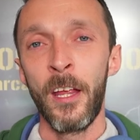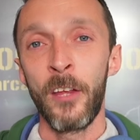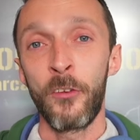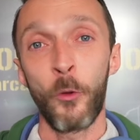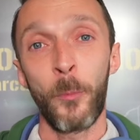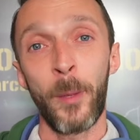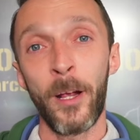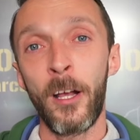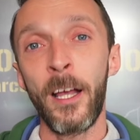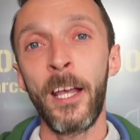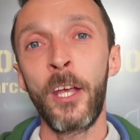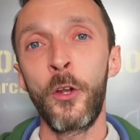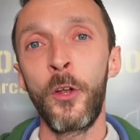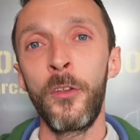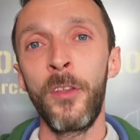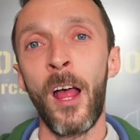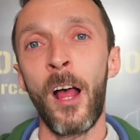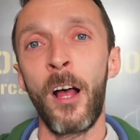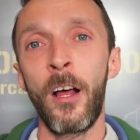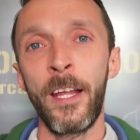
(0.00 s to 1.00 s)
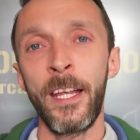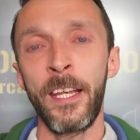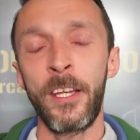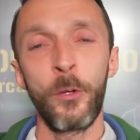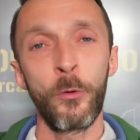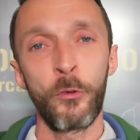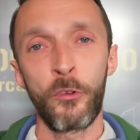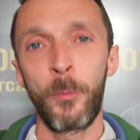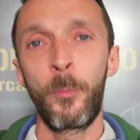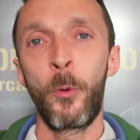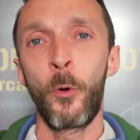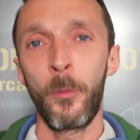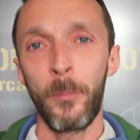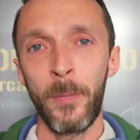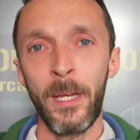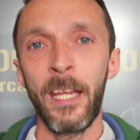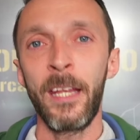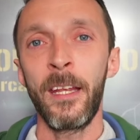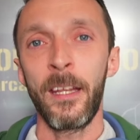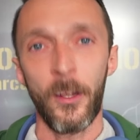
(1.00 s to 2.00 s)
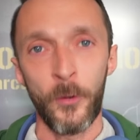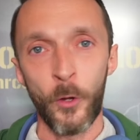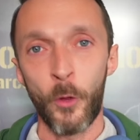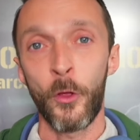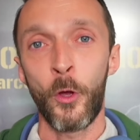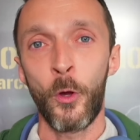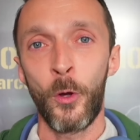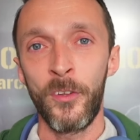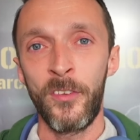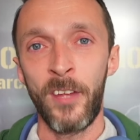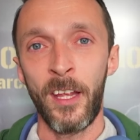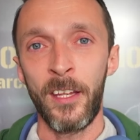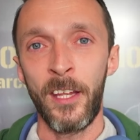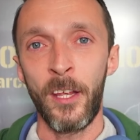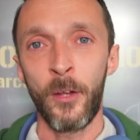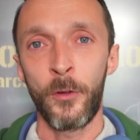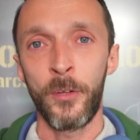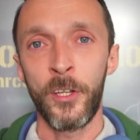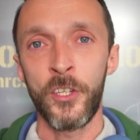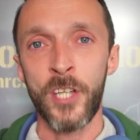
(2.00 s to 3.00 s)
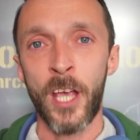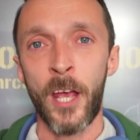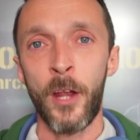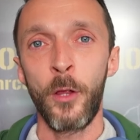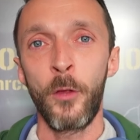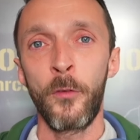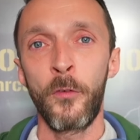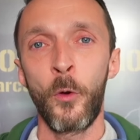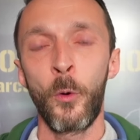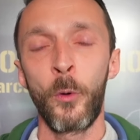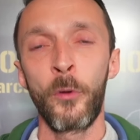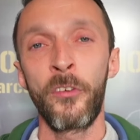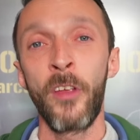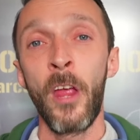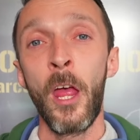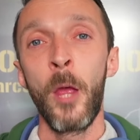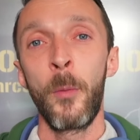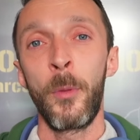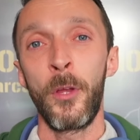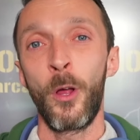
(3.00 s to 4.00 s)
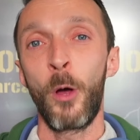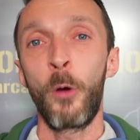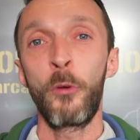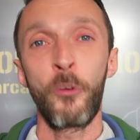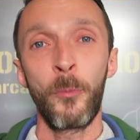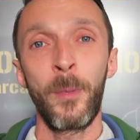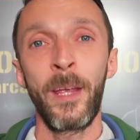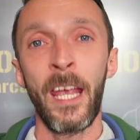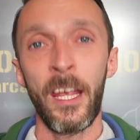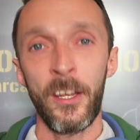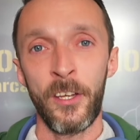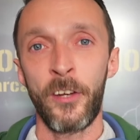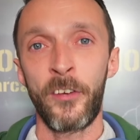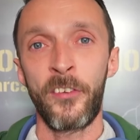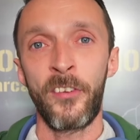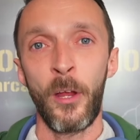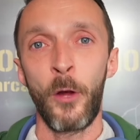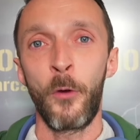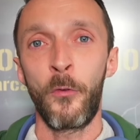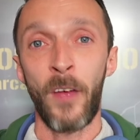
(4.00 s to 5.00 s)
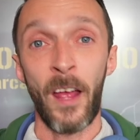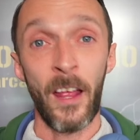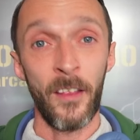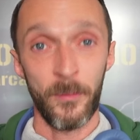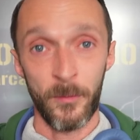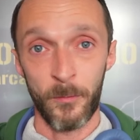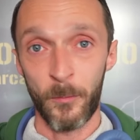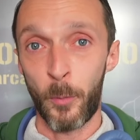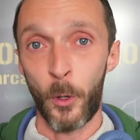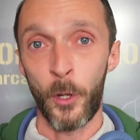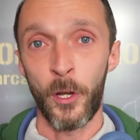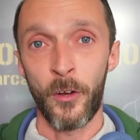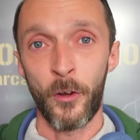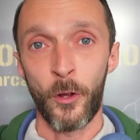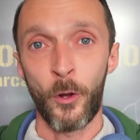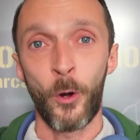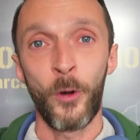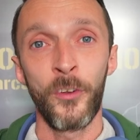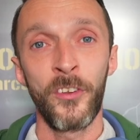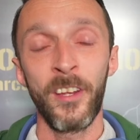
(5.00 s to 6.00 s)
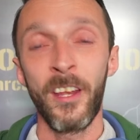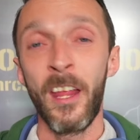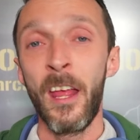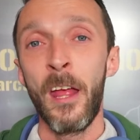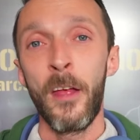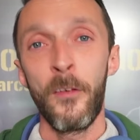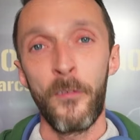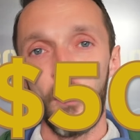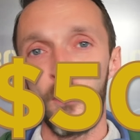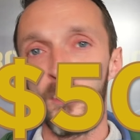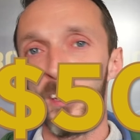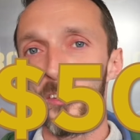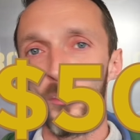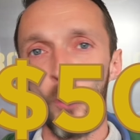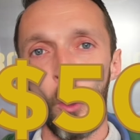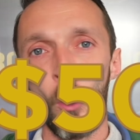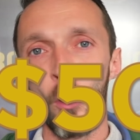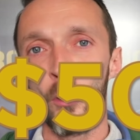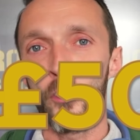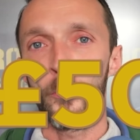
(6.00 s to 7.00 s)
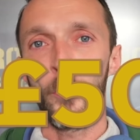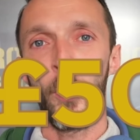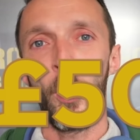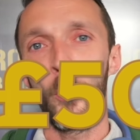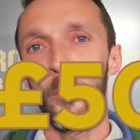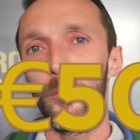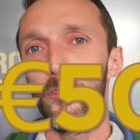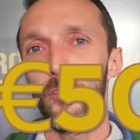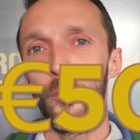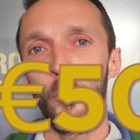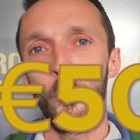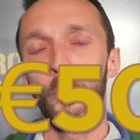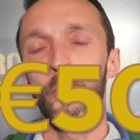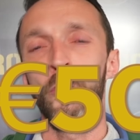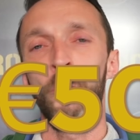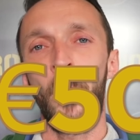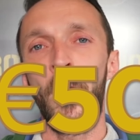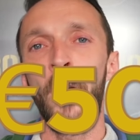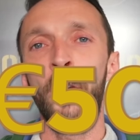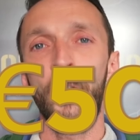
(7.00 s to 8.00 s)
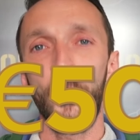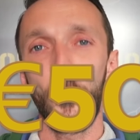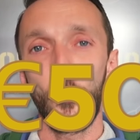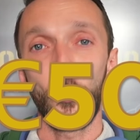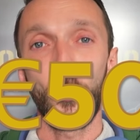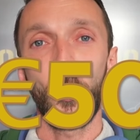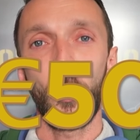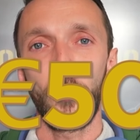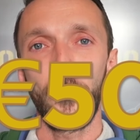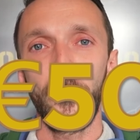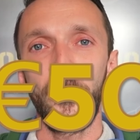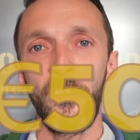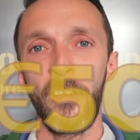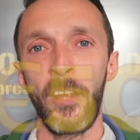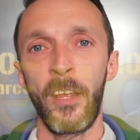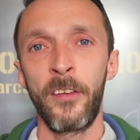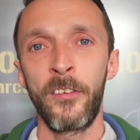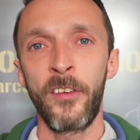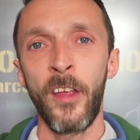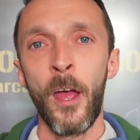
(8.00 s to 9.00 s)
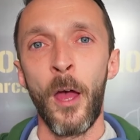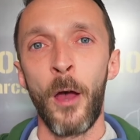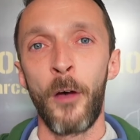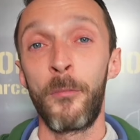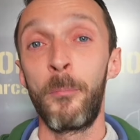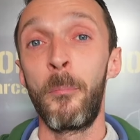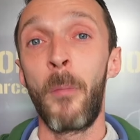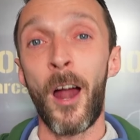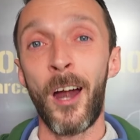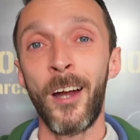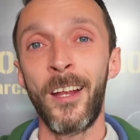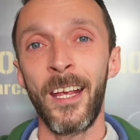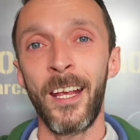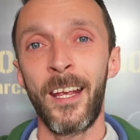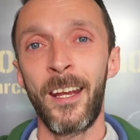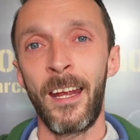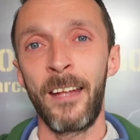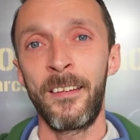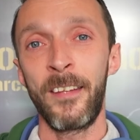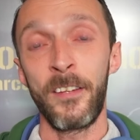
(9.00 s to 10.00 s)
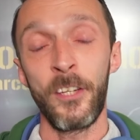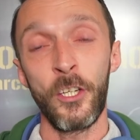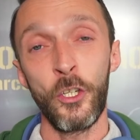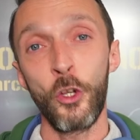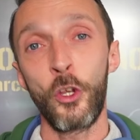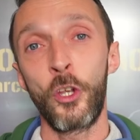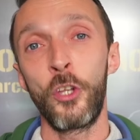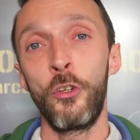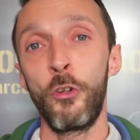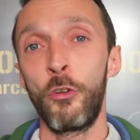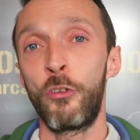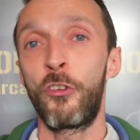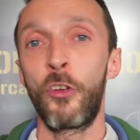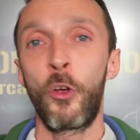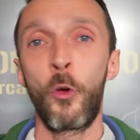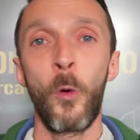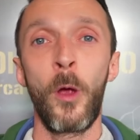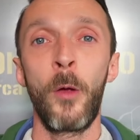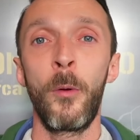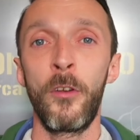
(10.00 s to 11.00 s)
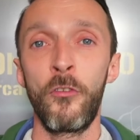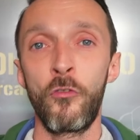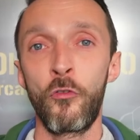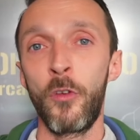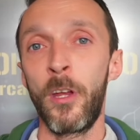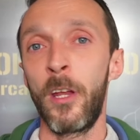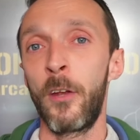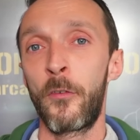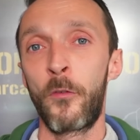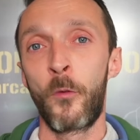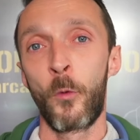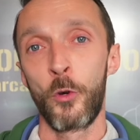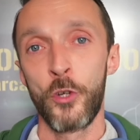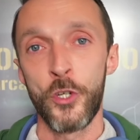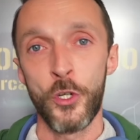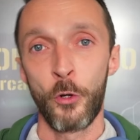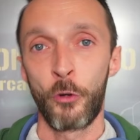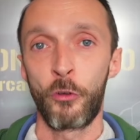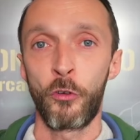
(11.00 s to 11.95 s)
So by clicking on that link, you'll support me and all the content here on the channel, of course, but you'll also be getting yourself, at point of recording, $50, pounds, euros, whatever your currency is, of market credit that you can use to go out and reinforce your